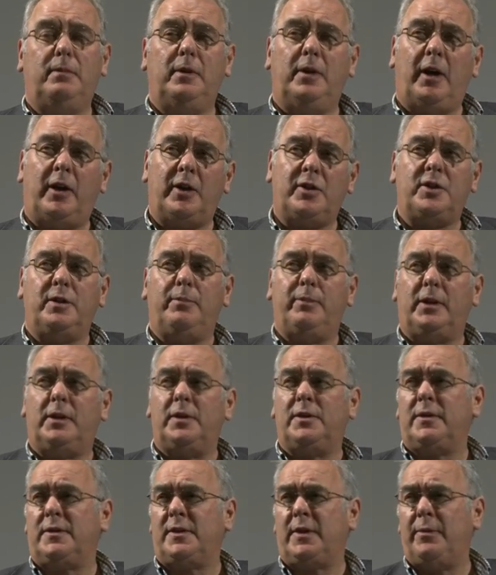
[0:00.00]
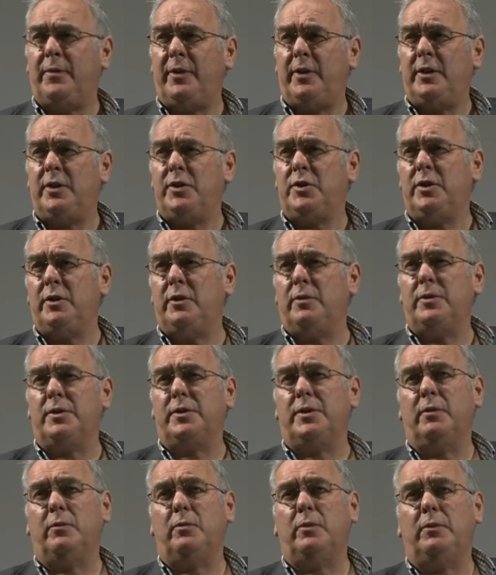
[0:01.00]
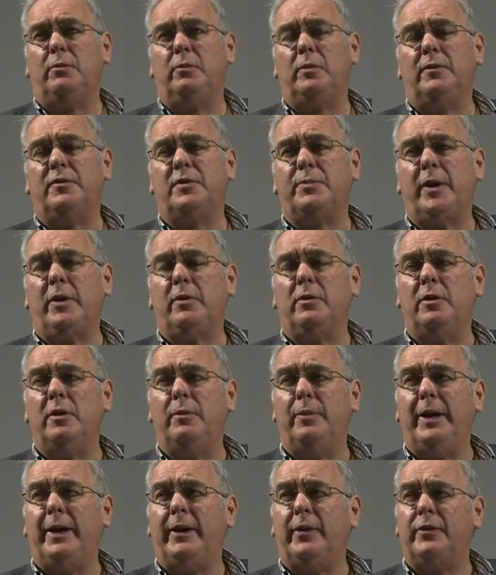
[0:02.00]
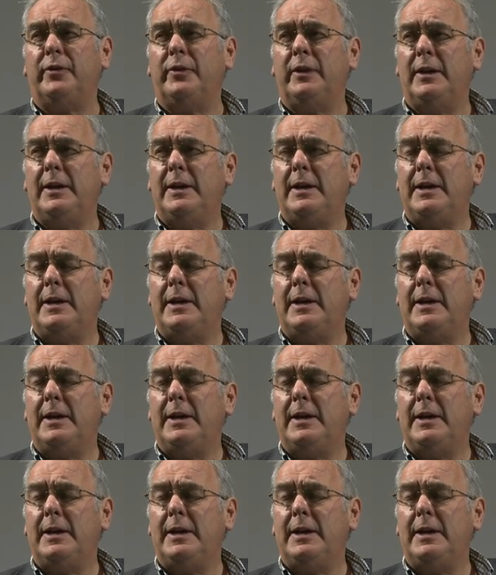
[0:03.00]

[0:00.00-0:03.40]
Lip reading: largely because of some of the issues that we've spoken about,